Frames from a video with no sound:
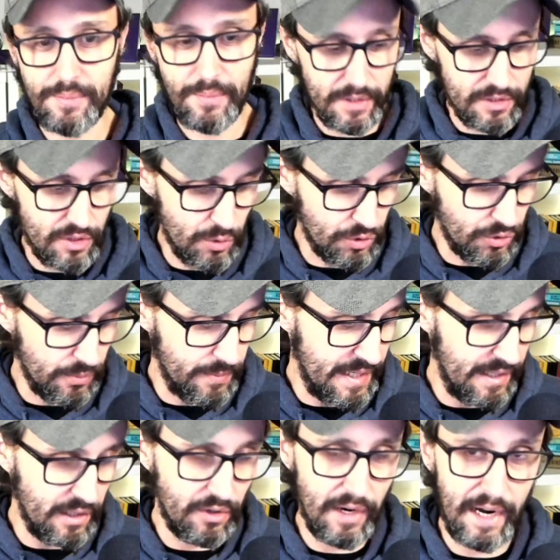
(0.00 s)
social
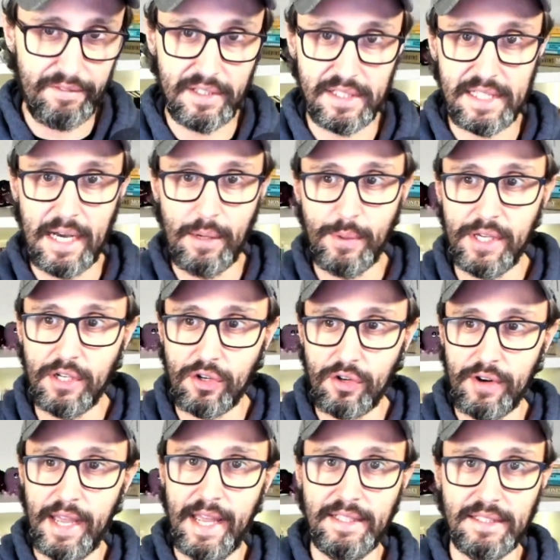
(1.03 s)
media graphics, how we can
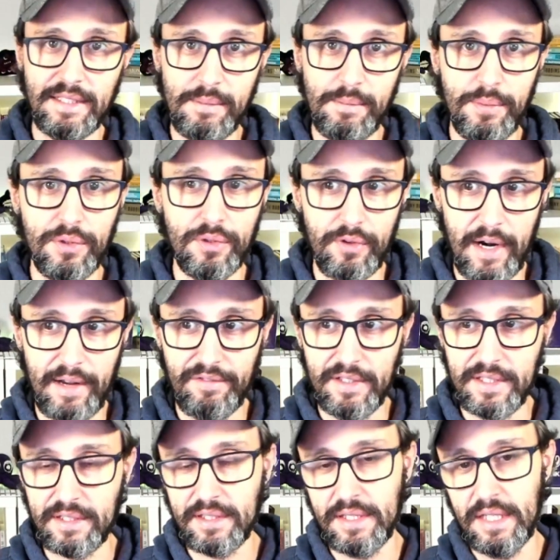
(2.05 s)
create simple
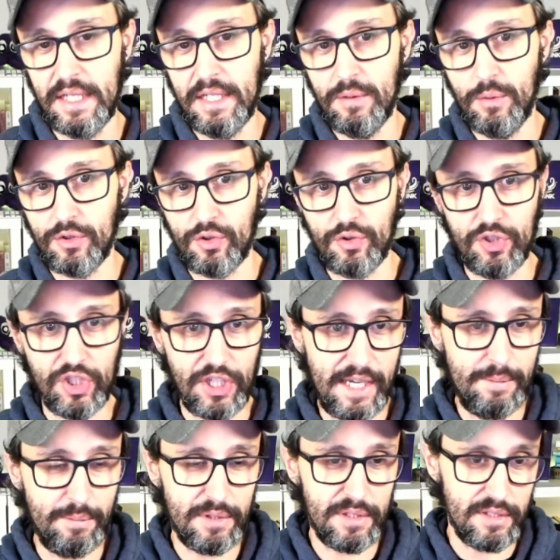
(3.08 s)
graphics, what sort of
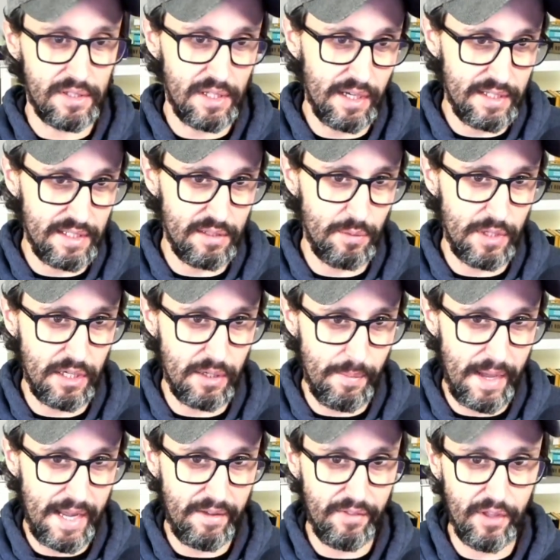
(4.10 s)
shapes and sizes we can
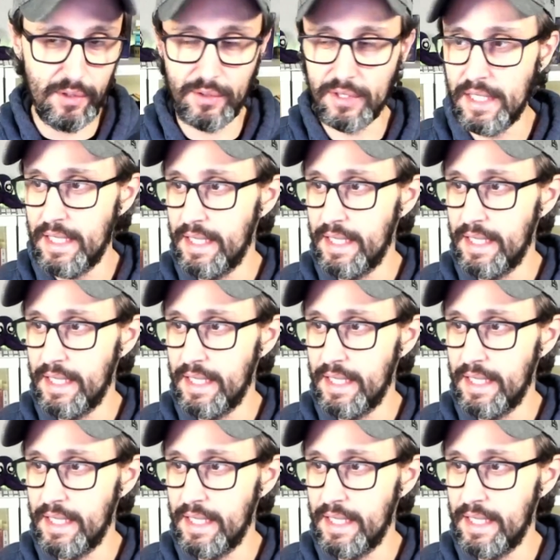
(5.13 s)
make of those.